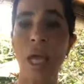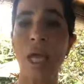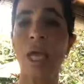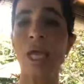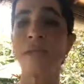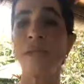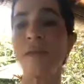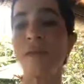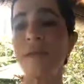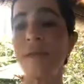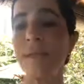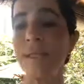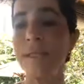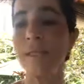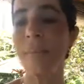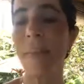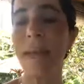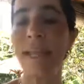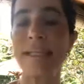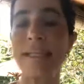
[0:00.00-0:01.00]
So this
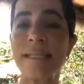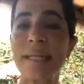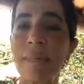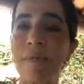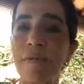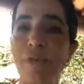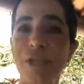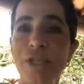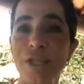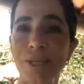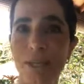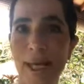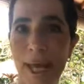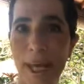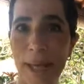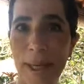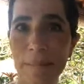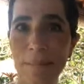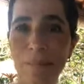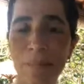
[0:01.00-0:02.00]
is my tip for
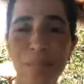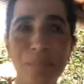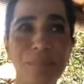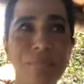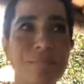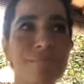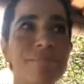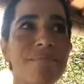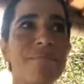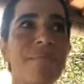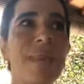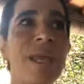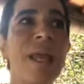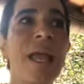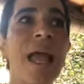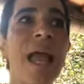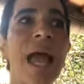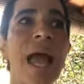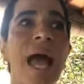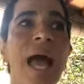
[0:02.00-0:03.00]
today,
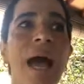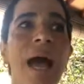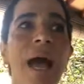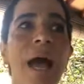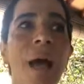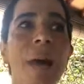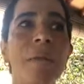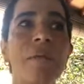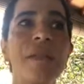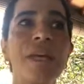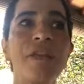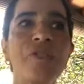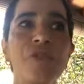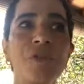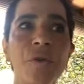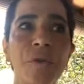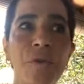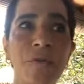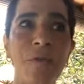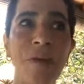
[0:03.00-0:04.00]
that
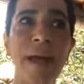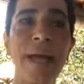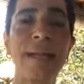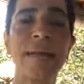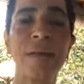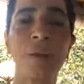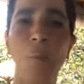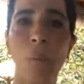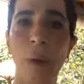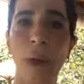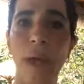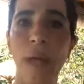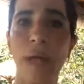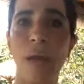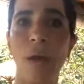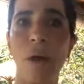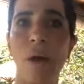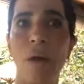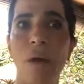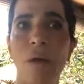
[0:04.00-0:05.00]
you find the
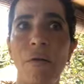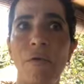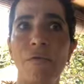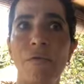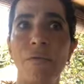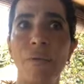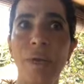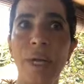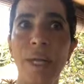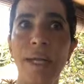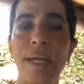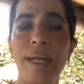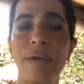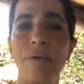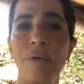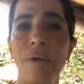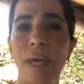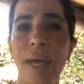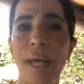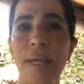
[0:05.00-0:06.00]
way of really
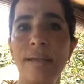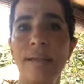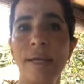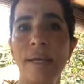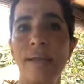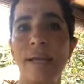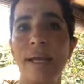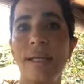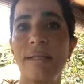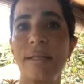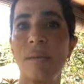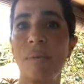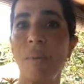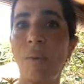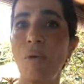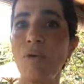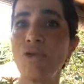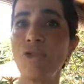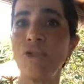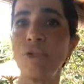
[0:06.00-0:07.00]
creating that
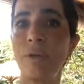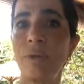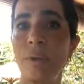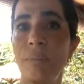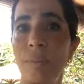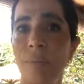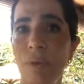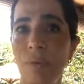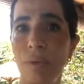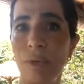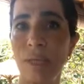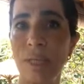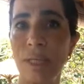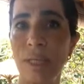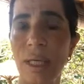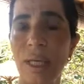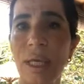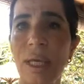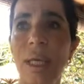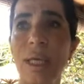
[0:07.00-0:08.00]
emotional
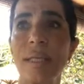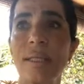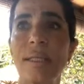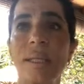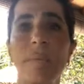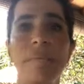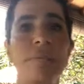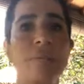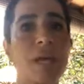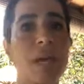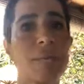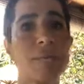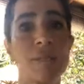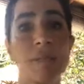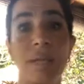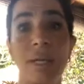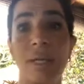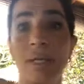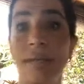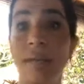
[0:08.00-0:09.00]
immunity. Sometimes
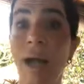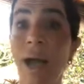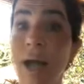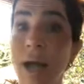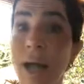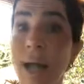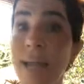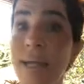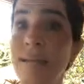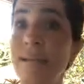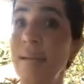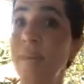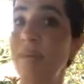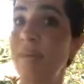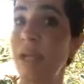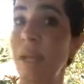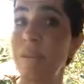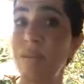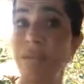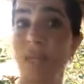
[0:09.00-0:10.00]
it's high,
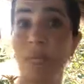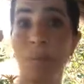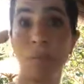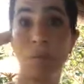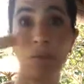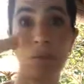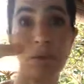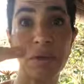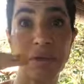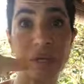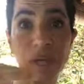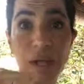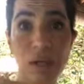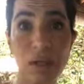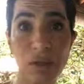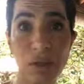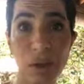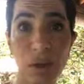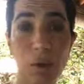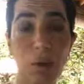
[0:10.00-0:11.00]
sometimes the immunity
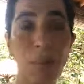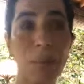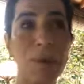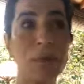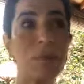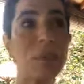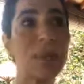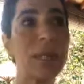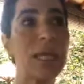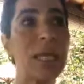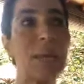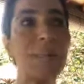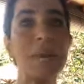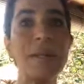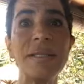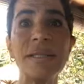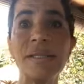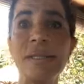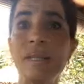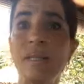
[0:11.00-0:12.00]
is low, but we keep
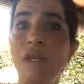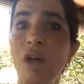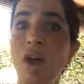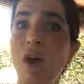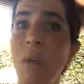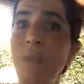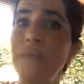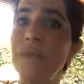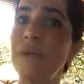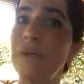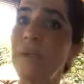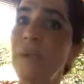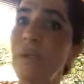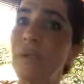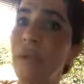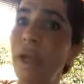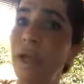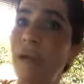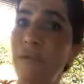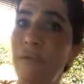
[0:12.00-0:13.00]
it at an optimal
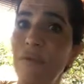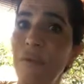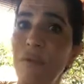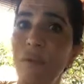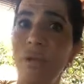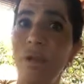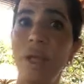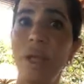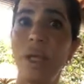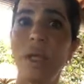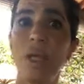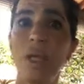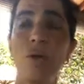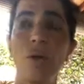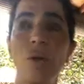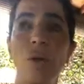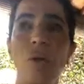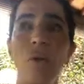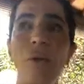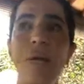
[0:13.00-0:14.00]
level. You
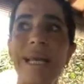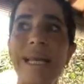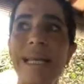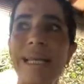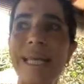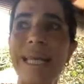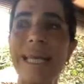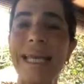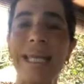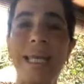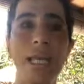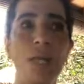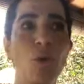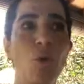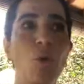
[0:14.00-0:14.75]
know, cleaning,